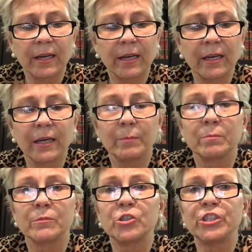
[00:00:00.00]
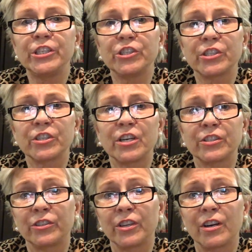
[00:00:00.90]
um, she just lost
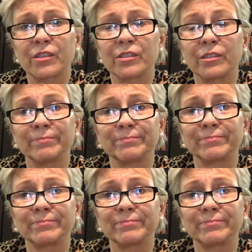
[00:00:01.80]
her dachshund.